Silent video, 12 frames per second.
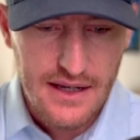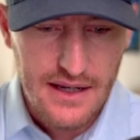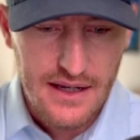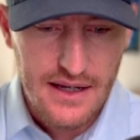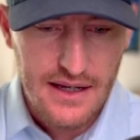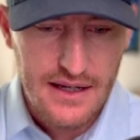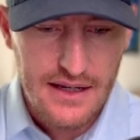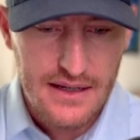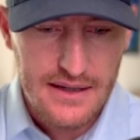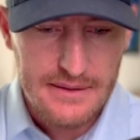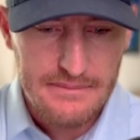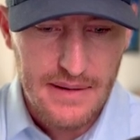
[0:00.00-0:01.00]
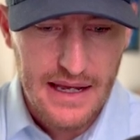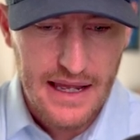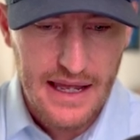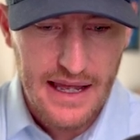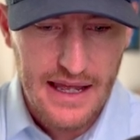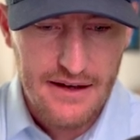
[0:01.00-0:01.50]

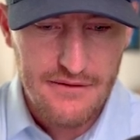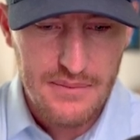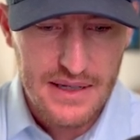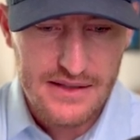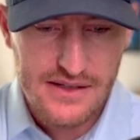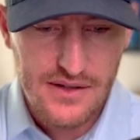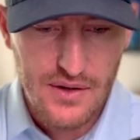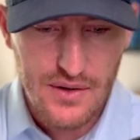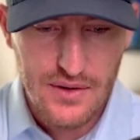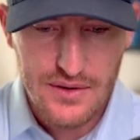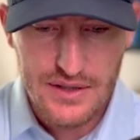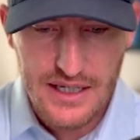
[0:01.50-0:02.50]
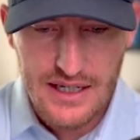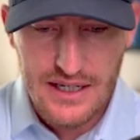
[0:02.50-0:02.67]
have been sold.